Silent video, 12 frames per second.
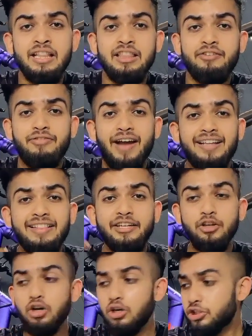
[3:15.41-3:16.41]
The fact that
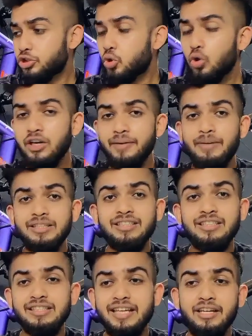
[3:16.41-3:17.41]
your shoulder
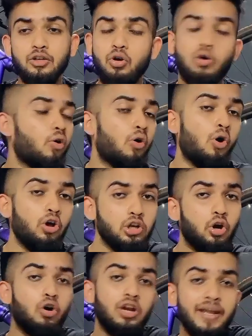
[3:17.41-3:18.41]
muscles and all
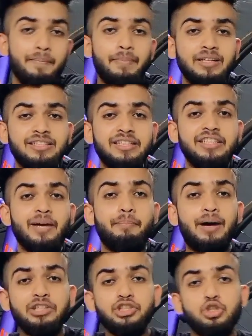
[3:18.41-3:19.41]
your limb muscles are
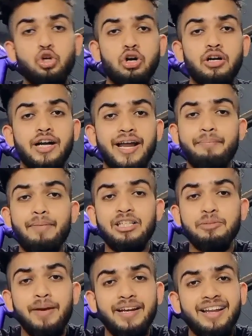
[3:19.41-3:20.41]
much stronger and
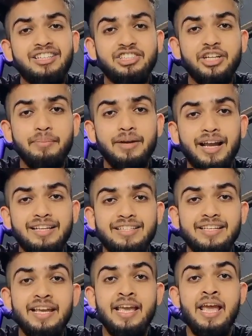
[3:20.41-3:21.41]
much better at
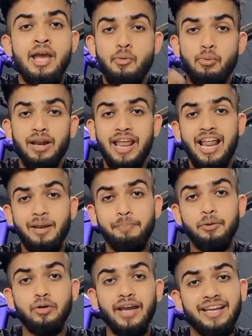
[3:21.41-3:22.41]
stabilizing will help
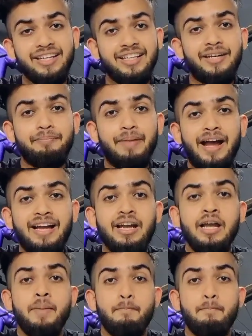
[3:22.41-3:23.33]
you carry that bag